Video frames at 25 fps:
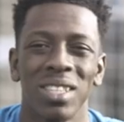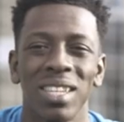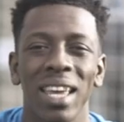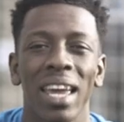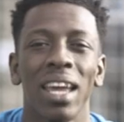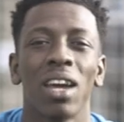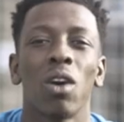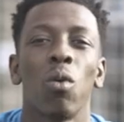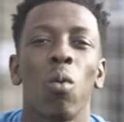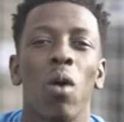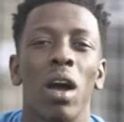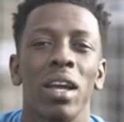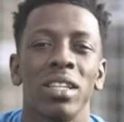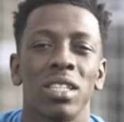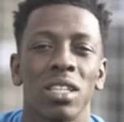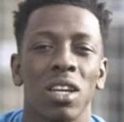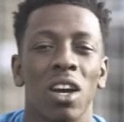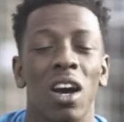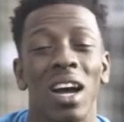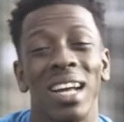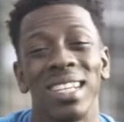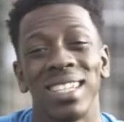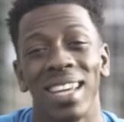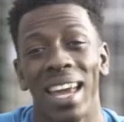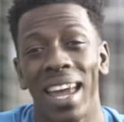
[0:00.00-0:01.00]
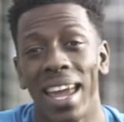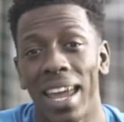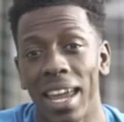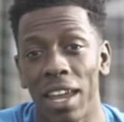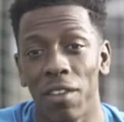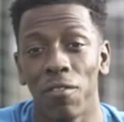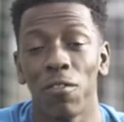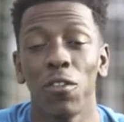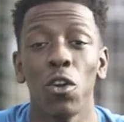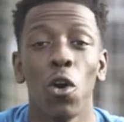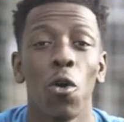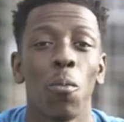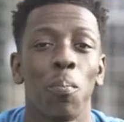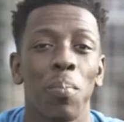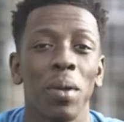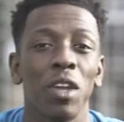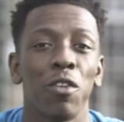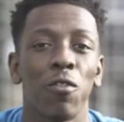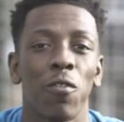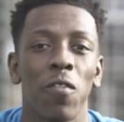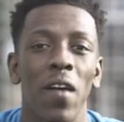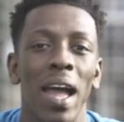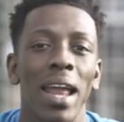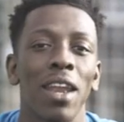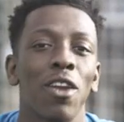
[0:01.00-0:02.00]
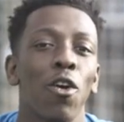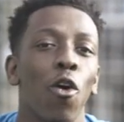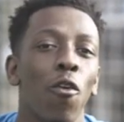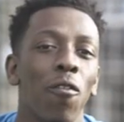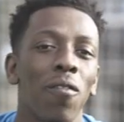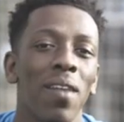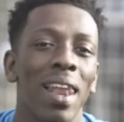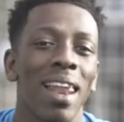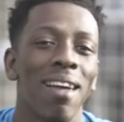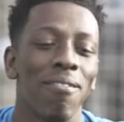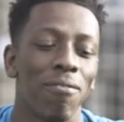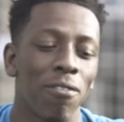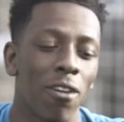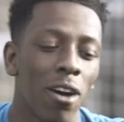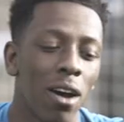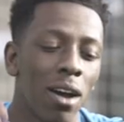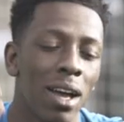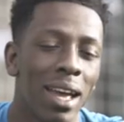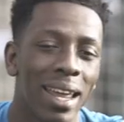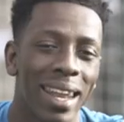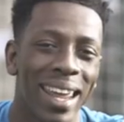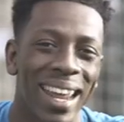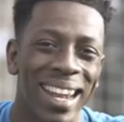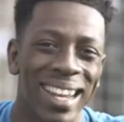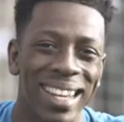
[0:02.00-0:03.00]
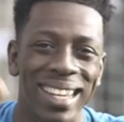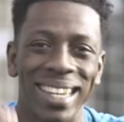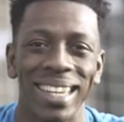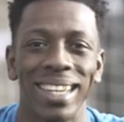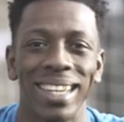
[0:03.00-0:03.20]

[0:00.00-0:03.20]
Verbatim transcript: Tech wise guys, if you're a big fan of leather then